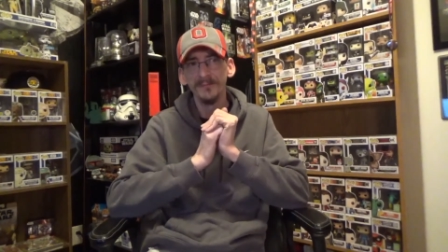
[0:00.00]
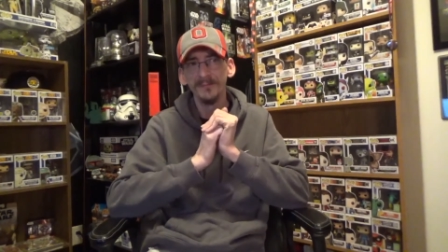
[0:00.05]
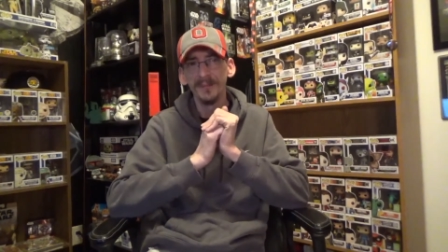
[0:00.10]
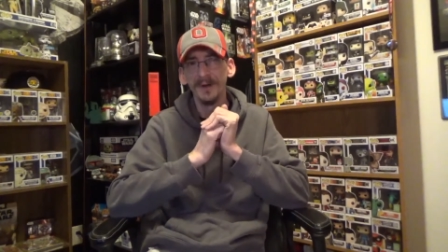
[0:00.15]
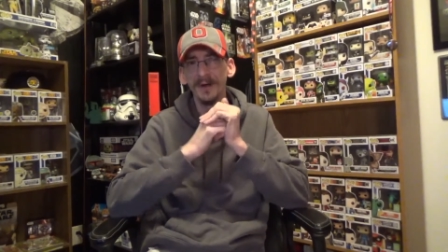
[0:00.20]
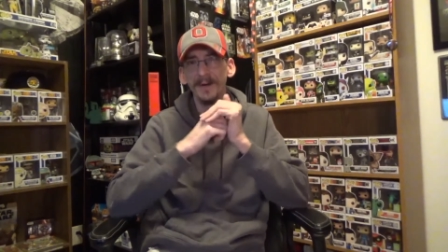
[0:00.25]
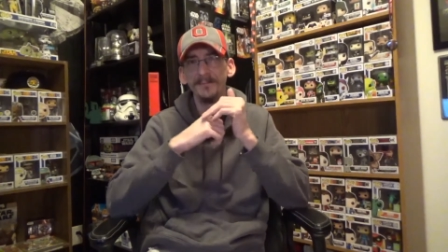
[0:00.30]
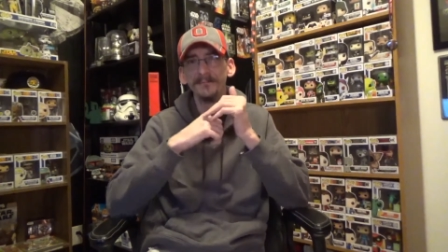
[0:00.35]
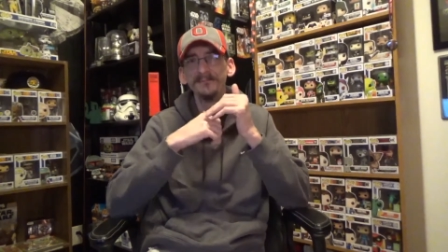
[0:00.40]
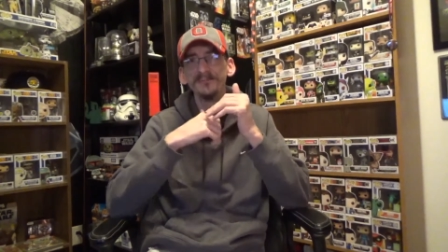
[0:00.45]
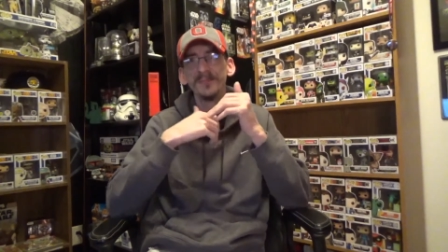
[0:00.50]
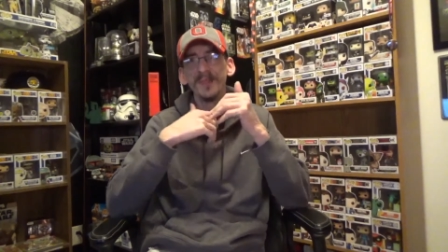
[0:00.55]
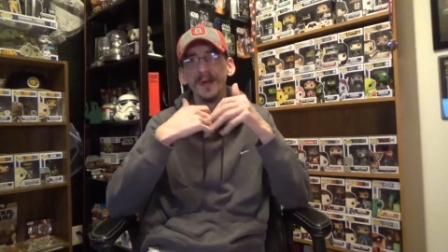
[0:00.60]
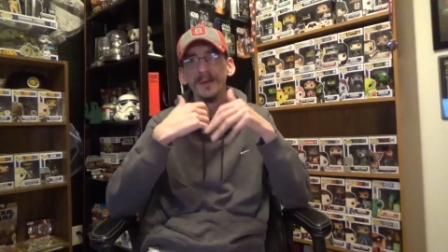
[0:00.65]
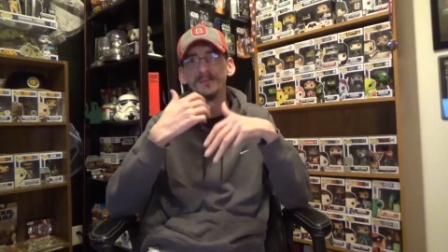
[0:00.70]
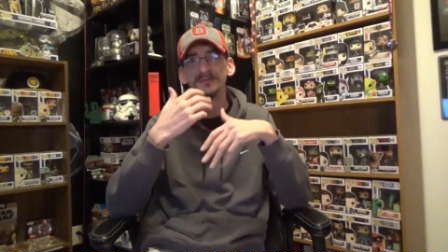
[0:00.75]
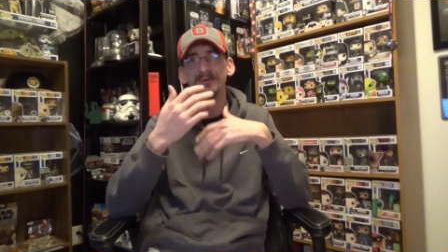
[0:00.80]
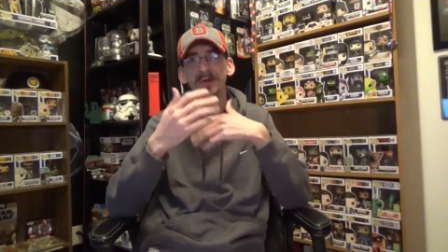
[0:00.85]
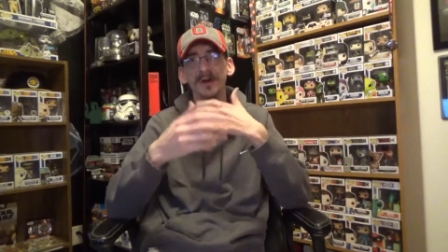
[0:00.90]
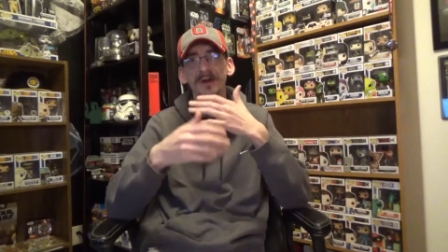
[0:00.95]
but
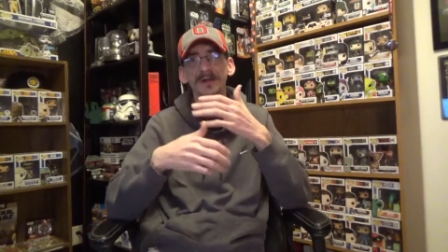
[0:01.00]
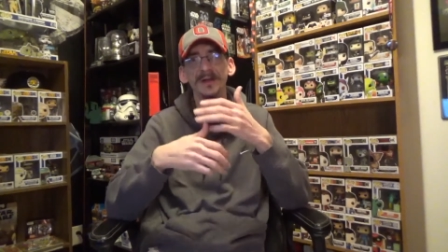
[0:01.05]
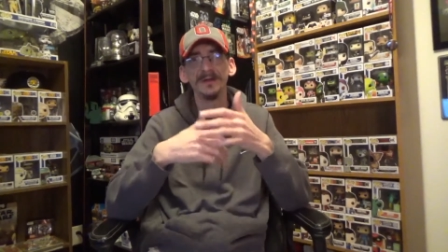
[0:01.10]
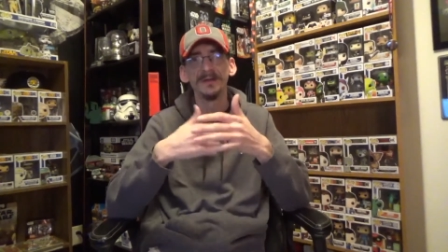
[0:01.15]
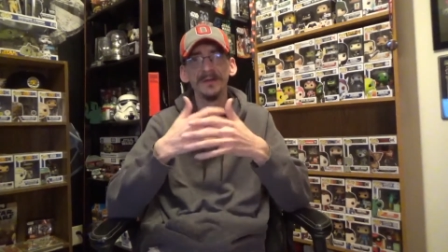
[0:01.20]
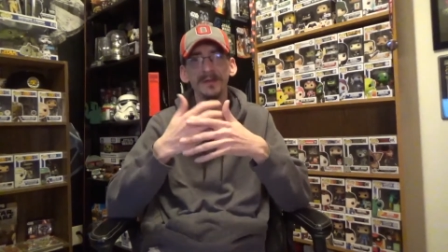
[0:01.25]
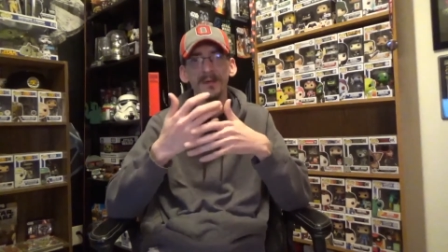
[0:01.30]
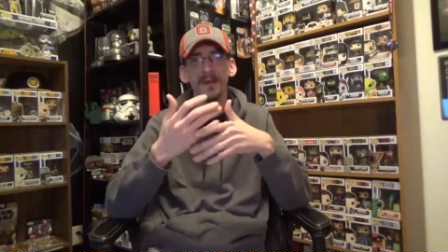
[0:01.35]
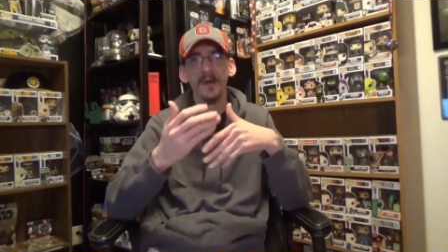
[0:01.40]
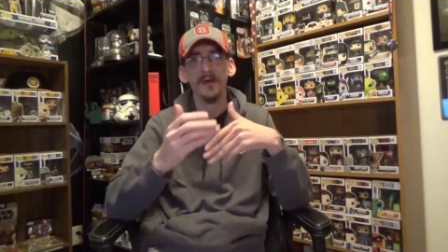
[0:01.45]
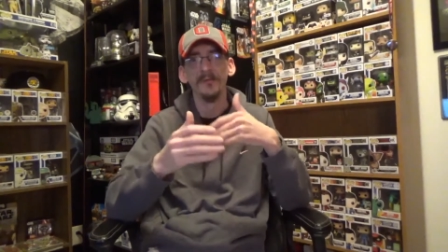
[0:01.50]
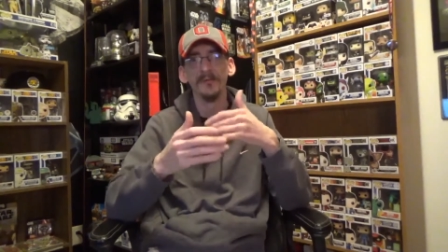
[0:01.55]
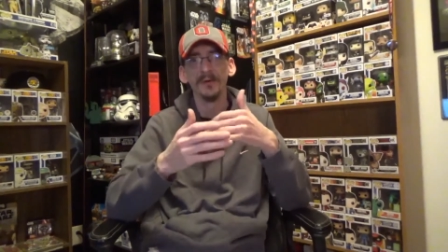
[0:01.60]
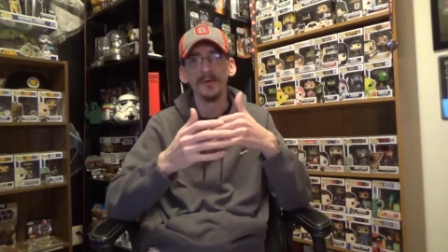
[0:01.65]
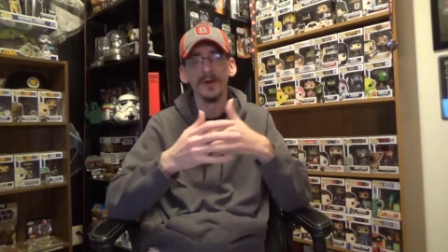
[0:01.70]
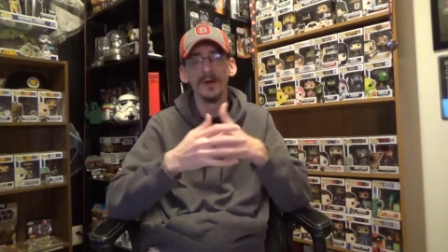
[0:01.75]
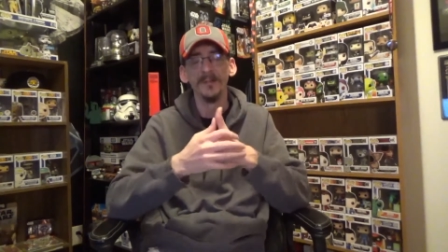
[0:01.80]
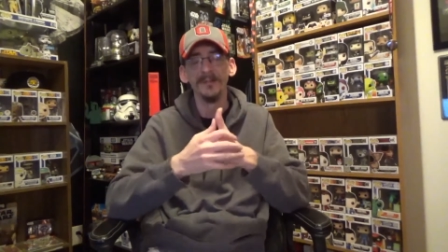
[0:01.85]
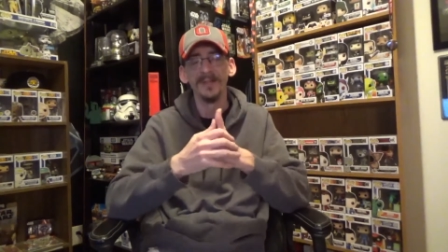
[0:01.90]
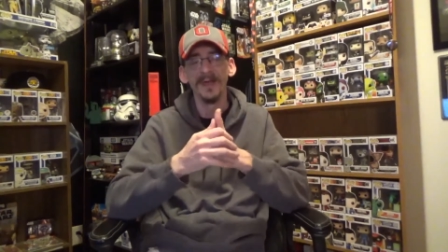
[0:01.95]
I'm trying to
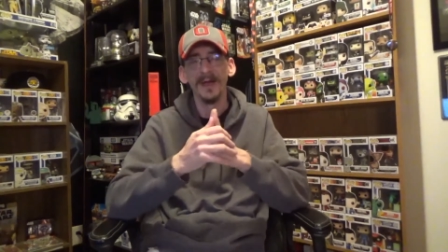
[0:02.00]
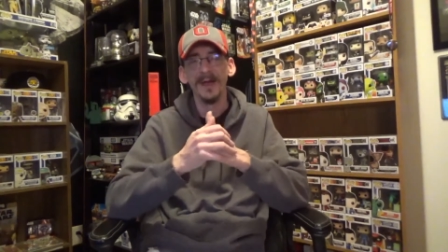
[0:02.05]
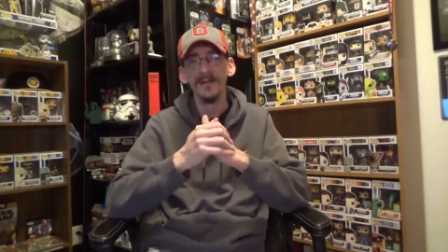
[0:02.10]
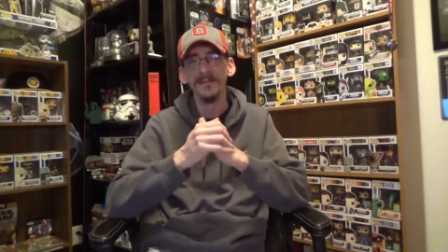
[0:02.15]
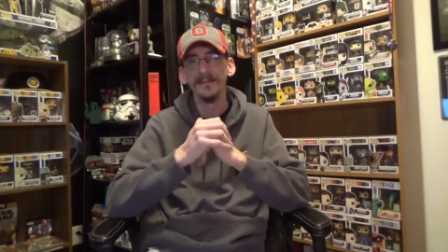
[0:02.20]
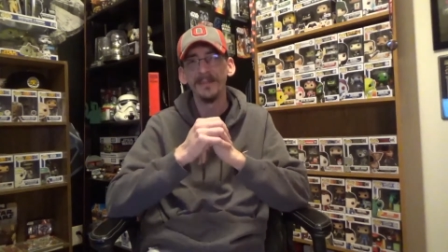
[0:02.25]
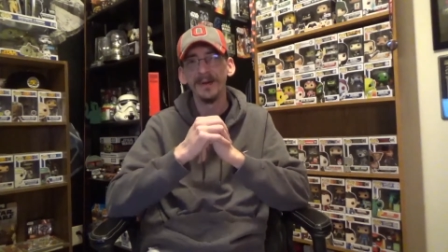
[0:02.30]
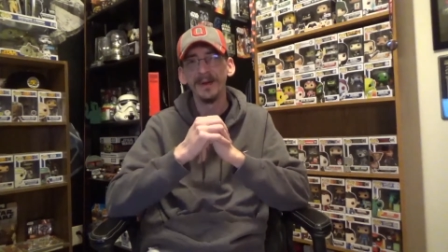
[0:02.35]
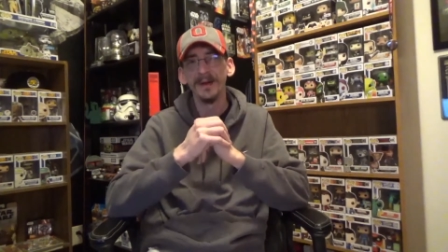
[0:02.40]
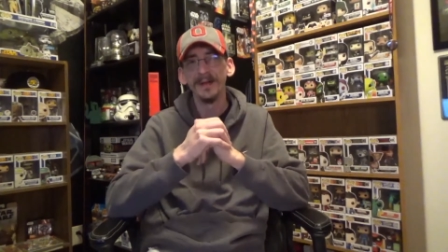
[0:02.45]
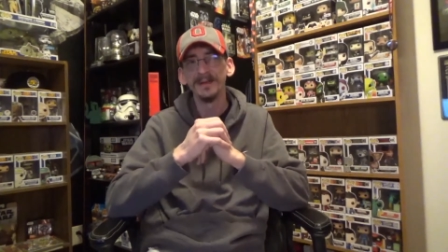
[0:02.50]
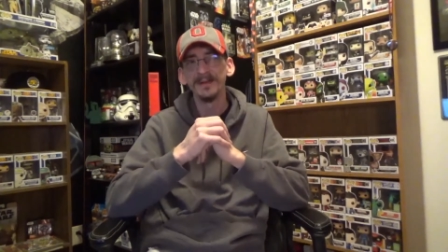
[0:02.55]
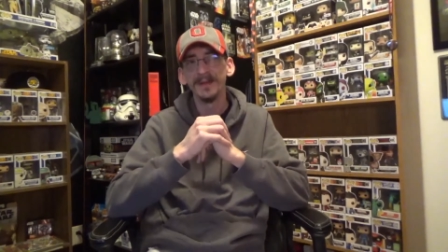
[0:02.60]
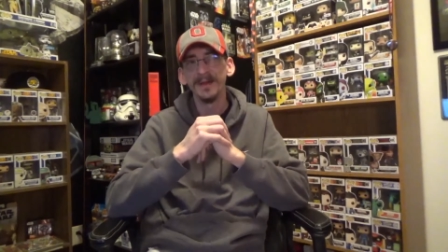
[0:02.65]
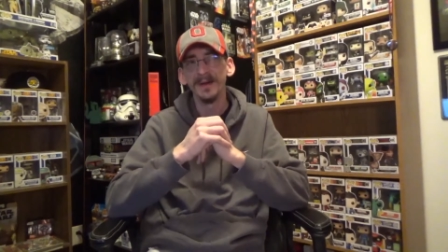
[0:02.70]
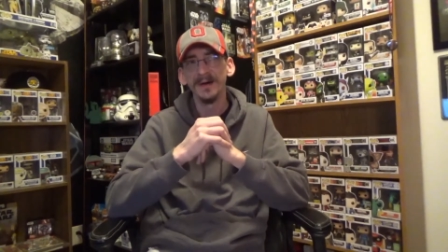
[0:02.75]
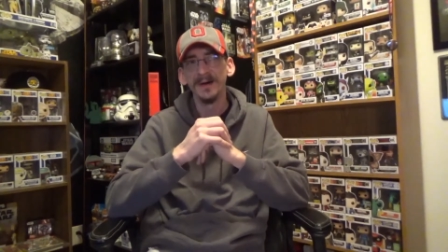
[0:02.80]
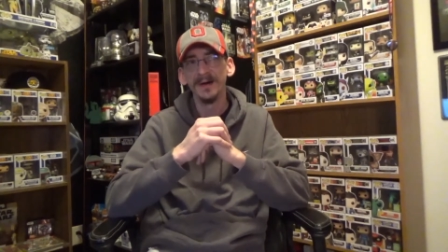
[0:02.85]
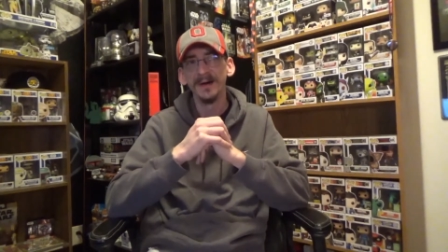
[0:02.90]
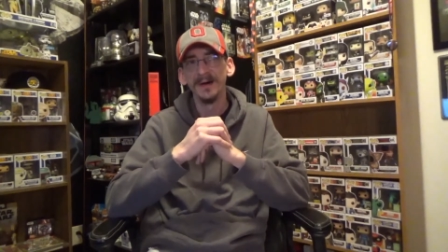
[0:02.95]
overcome that, but,
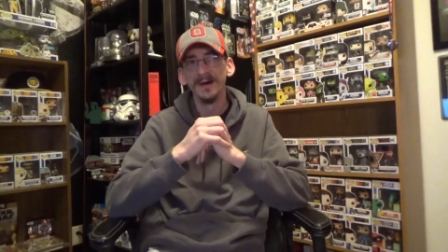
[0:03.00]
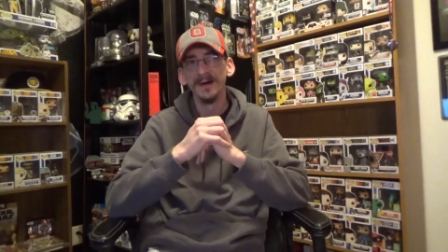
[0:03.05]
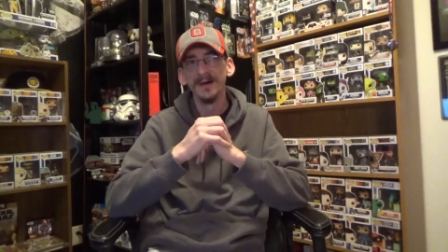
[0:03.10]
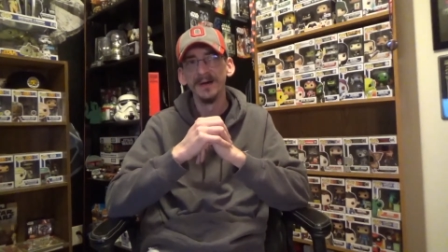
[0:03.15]
uh,